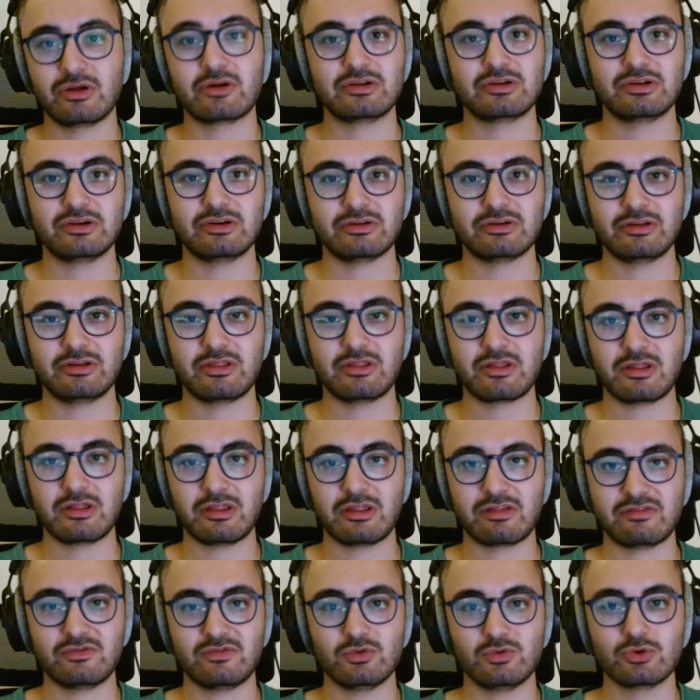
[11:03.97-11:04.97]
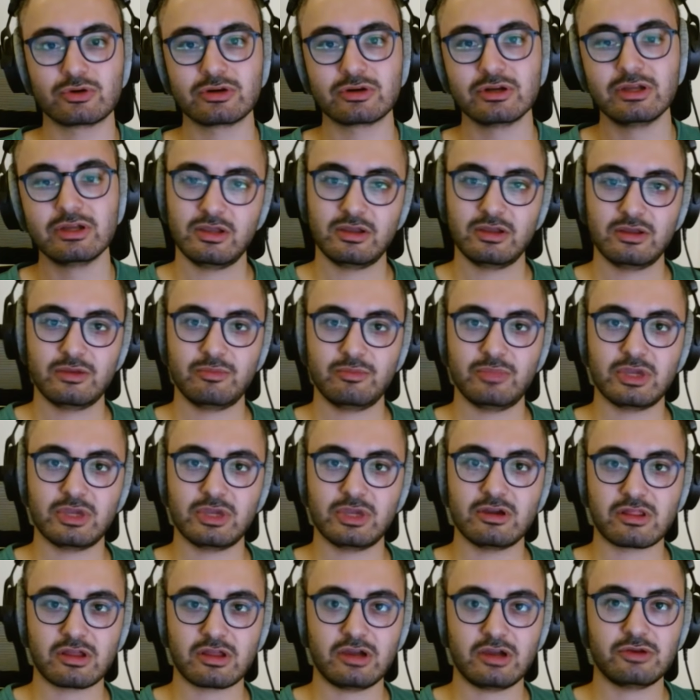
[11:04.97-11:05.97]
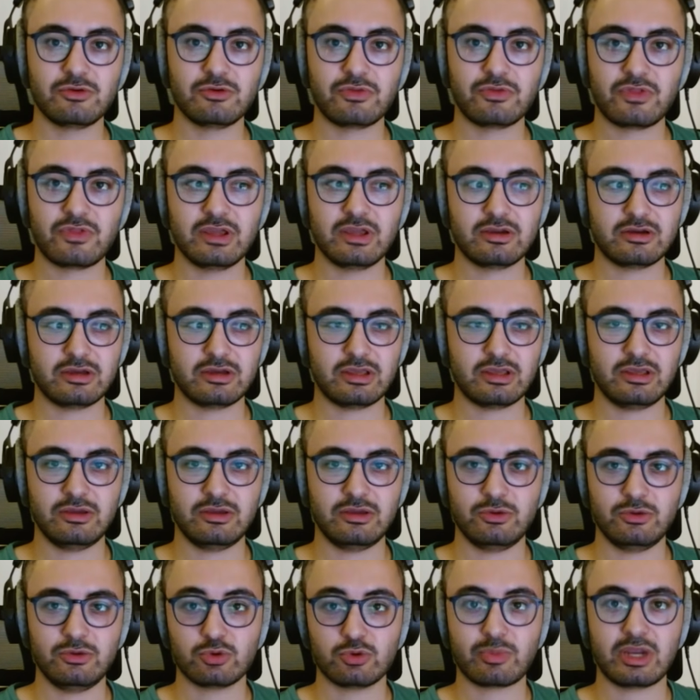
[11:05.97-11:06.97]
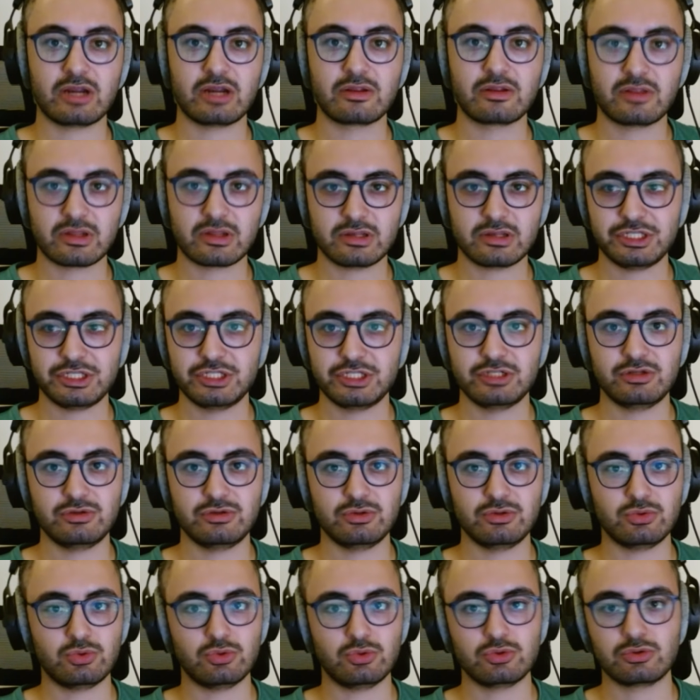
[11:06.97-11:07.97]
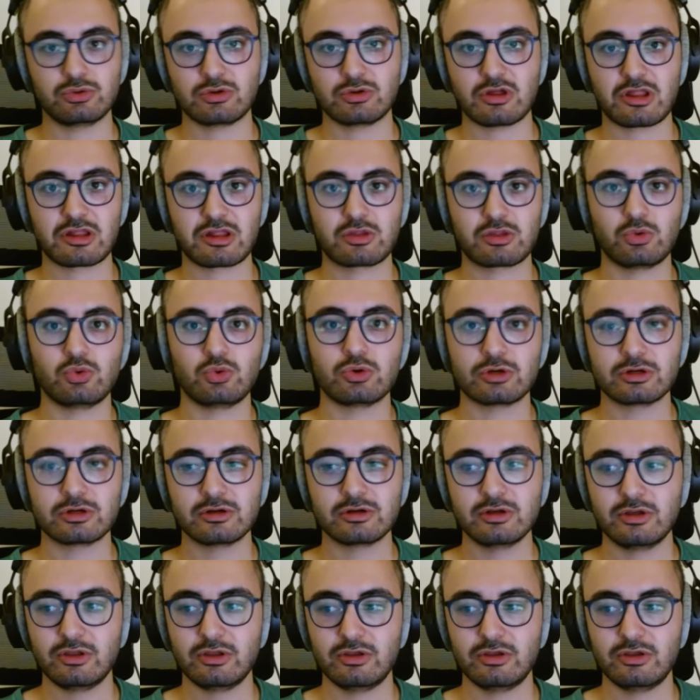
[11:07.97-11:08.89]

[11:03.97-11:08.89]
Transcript: audience is for, because I don't think a repair technician or a store